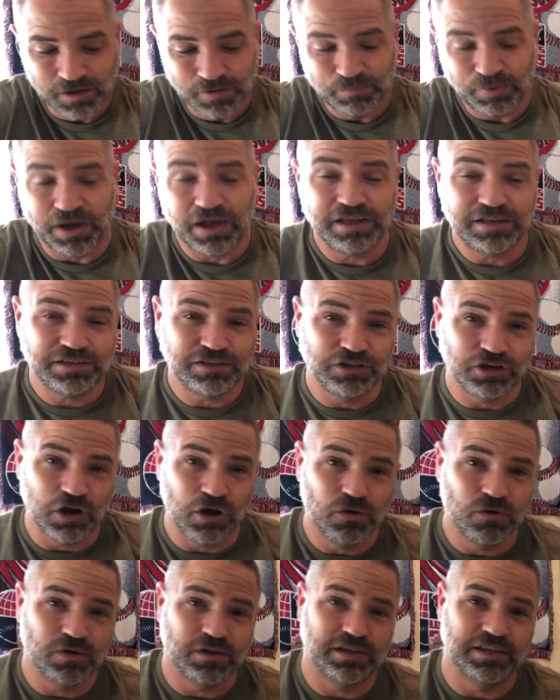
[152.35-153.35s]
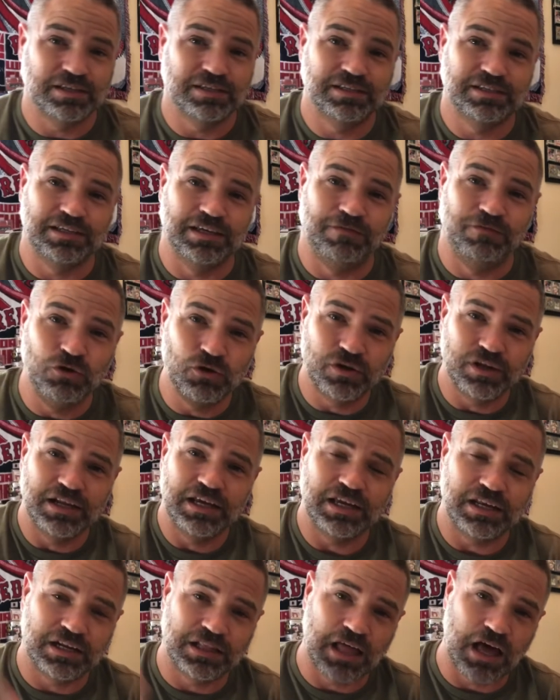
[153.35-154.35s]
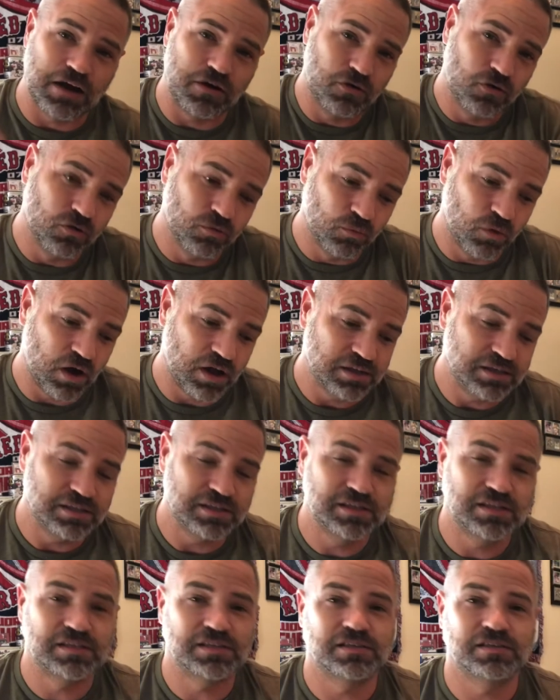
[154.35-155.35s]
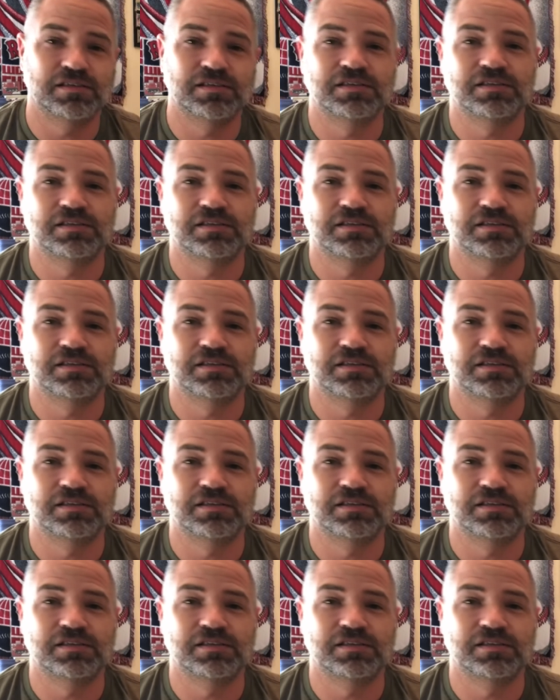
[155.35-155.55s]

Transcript: But, you know, if you can hit a lot of home runs,